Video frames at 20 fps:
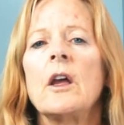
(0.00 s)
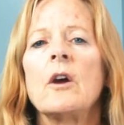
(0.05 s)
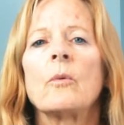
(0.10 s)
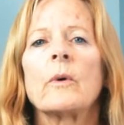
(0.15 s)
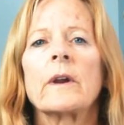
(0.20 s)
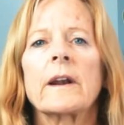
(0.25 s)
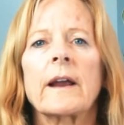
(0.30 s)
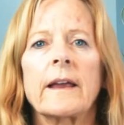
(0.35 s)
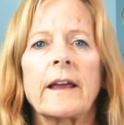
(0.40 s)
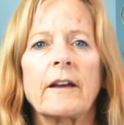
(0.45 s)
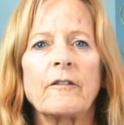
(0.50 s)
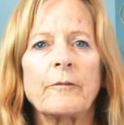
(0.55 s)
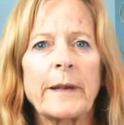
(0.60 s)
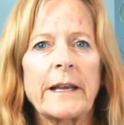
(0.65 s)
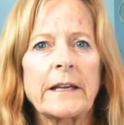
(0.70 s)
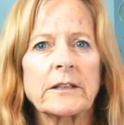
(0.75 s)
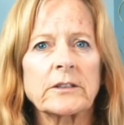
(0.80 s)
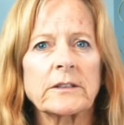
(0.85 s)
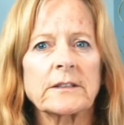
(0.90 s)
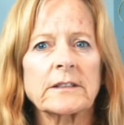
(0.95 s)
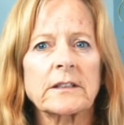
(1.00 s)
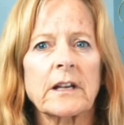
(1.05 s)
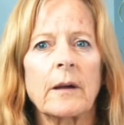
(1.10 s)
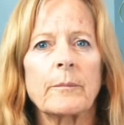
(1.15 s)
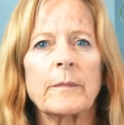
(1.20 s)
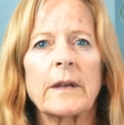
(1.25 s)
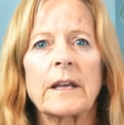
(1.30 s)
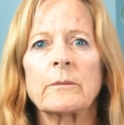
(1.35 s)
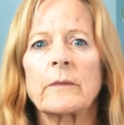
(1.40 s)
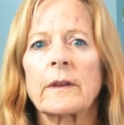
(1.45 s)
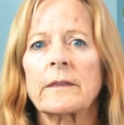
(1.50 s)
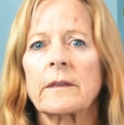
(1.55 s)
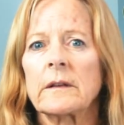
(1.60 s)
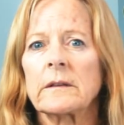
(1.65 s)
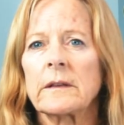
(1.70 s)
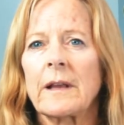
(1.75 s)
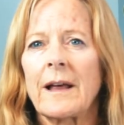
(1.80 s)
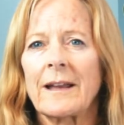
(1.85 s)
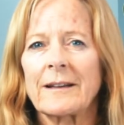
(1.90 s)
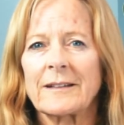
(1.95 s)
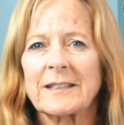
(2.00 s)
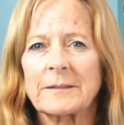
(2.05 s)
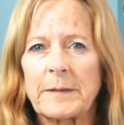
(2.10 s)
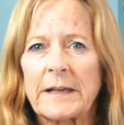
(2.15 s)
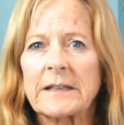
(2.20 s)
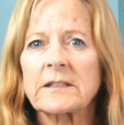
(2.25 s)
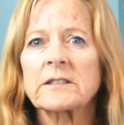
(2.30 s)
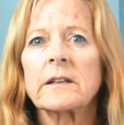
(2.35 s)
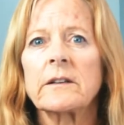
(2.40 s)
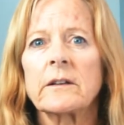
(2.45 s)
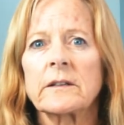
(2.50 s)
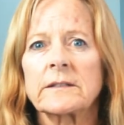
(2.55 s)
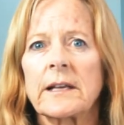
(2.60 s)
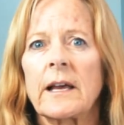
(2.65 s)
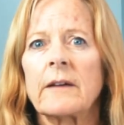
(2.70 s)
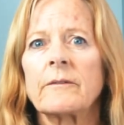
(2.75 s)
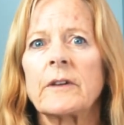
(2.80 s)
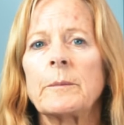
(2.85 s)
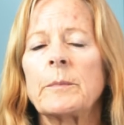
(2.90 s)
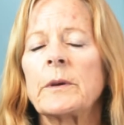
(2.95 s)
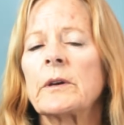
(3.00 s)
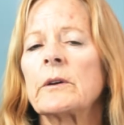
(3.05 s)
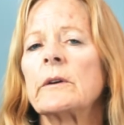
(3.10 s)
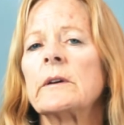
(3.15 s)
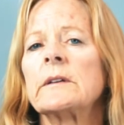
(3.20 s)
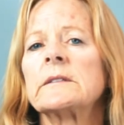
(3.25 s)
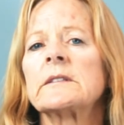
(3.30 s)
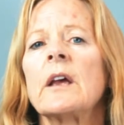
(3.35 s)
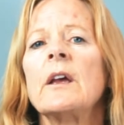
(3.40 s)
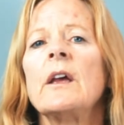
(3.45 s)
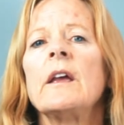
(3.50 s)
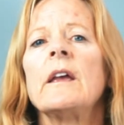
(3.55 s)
When I have patients come in with a lot, especially those heavy periods,